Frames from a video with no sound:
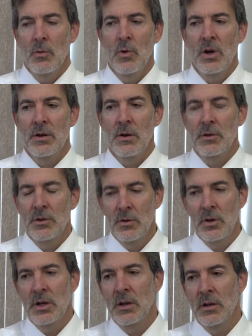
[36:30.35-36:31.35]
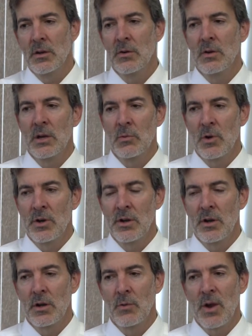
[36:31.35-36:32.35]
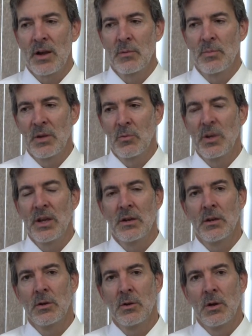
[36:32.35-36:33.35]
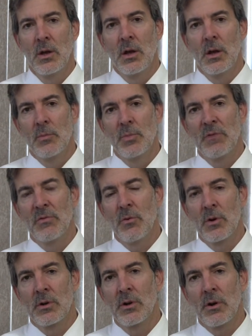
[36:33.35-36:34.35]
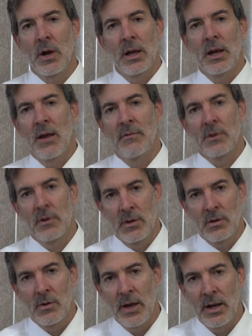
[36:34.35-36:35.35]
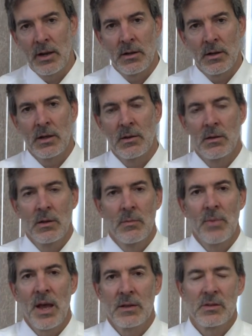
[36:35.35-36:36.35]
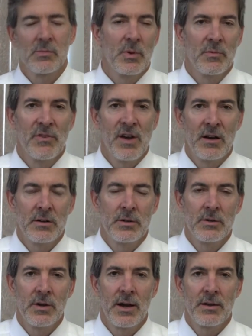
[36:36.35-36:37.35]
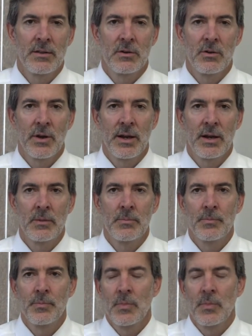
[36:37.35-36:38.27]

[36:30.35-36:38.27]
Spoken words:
What are you going to do, and what are you going to recommend we do before, during, and after the training to get maximum value out of the training?